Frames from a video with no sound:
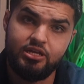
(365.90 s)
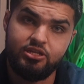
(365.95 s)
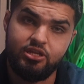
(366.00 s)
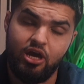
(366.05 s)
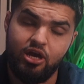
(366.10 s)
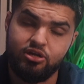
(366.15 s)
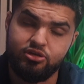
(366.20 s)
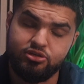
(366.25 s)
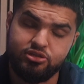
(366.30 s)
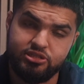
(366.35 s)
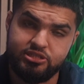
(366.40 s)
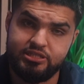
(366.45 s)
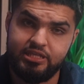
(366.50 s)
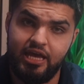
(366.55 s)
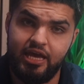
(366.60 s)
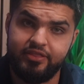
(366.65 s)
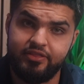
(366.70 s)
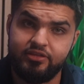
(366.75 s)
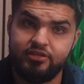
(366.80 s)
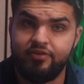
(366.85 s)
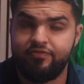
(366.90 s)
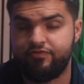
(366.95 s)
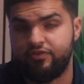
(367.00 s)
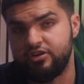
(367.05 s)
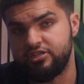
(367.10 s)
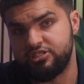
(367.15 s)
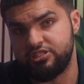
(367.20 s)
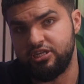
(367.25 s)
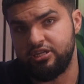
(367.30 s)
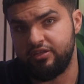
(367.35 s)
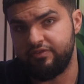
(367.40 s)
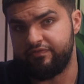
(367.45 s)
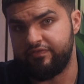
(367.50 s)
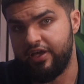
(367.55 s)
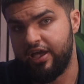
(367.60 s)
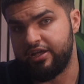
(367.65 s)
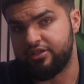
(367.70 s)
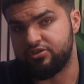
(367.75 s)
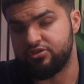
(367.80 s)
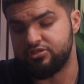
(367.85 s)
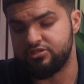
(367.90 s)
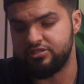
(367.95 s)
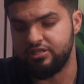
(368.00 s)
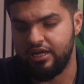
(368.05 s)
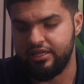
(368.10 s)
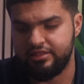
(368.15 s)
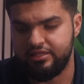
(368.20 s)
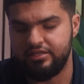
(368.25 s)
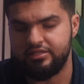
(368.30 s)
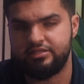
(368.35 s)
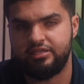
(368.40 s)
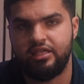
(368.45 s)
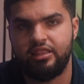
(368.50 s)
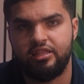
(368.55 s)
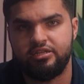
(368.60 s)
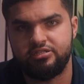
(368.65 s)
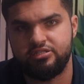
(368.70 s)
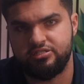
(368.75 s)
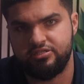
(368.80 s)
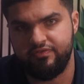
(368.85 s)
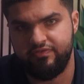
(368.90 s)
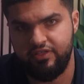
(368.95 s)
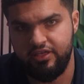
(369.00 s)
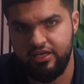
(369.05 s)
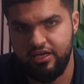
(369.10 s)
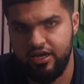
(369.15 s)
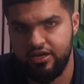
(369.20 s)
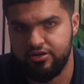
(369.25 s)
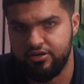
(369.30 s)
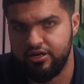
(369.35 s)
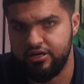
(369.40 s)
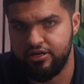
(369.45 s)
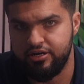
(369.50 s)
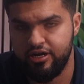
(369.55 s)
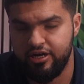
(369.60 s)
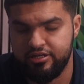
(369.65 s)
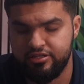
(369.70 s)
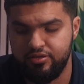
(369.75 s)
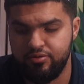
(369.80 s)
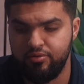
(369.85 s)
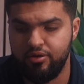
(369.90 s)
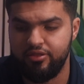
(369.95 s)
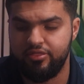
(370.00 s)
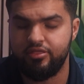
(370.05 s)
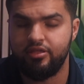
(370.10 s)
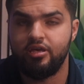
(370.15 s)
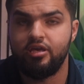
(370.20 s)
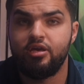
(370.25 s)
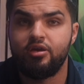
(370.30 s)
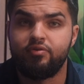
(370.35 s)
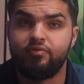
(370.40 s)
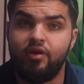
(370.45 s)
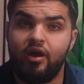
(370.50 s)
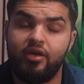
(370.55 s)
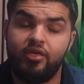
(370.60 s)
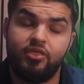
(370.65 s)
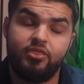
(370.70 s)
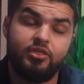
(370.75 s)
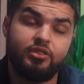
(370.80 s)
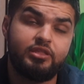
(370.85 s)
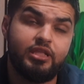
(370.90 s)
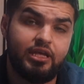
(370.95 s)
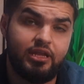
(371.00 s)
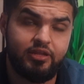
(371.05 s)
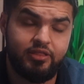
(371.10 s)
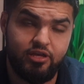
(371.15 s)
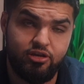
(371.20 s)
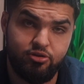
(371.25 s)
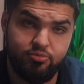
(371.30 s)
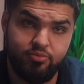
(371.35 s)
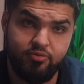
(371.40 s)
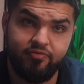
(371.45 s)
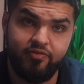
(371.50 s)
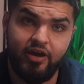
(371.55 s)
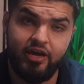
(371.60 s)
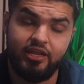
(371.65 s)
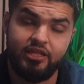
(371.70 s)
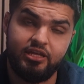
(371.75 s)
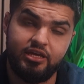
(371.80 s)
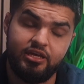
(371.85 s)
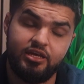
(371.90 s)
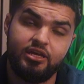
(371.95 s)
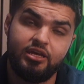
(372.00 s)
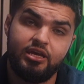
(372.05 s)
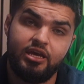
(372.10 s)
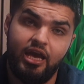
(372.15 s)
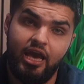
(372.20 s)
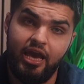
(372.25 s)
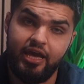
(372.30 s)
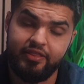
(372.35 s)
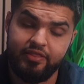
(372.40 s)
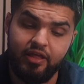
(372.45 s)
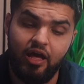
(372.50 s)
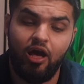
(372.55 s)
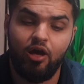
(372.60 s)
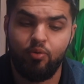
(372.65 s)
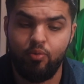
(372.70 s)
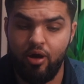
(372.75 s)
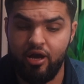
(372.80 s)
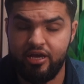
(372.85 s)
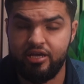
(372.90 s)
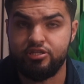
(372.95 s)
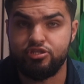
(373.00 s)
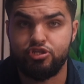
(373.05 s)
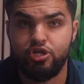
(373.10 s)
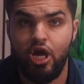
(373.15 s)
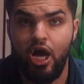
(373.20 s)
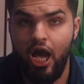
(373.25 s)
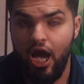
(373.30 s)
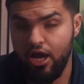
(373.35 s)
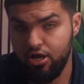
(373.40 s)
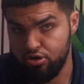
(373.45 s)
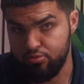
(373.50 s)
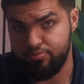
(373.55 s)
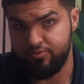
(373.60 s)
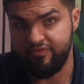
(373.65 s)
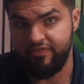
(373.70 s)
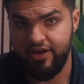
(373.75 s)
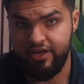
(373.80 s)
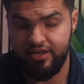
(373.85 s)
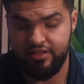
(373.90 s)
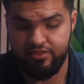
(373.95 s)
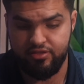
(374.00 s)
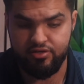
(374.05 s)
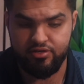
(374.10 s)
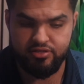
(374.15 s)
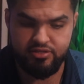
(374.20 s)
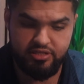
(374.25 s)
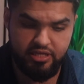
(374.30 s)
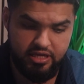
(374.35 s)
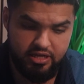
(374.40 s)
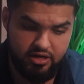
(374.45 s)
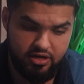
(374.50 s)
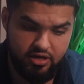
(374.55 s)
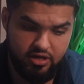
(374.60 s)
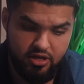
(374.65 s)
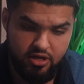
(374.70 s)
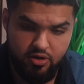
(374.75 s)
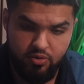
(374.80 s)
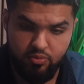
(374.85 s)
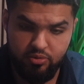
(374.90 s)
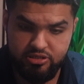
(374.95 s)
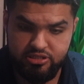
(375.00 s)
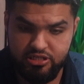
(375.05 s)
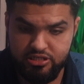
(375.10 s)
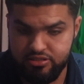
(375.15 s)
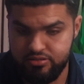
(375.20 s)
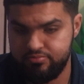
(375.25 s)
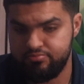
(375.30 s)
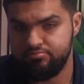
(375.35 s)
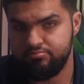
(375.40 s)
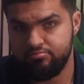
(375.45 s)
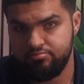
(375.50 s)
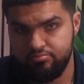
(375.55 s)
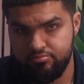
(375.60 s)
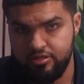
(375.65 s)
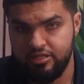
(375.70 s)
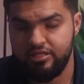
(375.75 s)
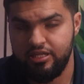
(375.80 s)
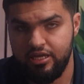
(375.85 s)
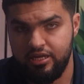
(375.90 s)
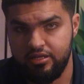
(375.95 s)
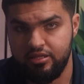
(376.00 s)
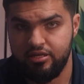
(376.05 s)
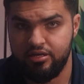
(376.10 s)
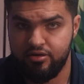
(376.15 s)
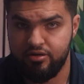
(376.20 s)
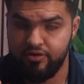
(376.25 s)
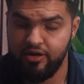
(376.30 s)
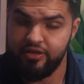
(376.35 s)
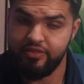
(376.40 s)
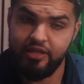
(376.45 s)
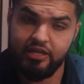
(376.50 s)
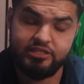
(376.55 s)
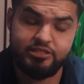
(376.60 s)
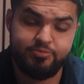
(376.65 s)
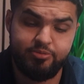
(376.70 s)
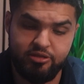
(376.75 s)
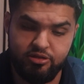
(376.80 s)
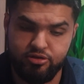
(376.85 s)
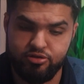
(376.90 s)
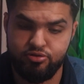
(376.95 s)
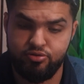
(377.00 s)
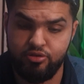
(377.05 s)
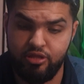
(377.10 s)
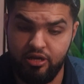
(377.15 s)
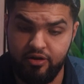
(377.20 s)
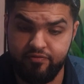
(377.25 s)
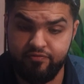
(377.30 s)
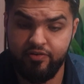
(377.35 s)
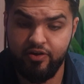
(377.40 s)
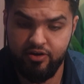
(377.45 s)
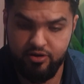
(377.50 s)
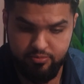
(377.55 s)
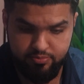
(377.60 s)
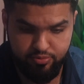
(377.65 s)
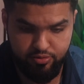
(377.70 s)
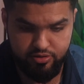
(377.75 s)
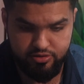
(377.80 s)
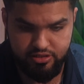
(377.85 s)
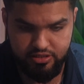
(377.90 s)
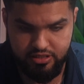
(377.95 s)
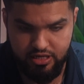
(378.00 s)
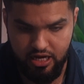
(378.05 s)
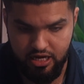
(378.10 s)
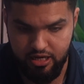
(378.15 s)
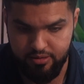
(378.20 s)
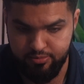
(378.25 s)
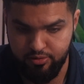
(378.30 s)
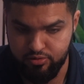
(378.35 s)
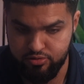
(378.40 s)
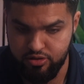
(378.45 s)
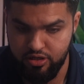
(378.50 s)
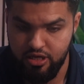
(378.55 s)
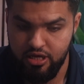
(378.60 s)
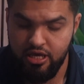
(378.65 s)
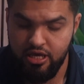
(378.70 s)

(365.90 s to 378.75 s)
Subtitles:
to understand the differentiating factor is not the intelligence of the AI you're interacting with, rather the data that you're providing it. And I'll walk into how to provide it the good data, which is the data layer, right? That's pillar 2 that are very important to talk about,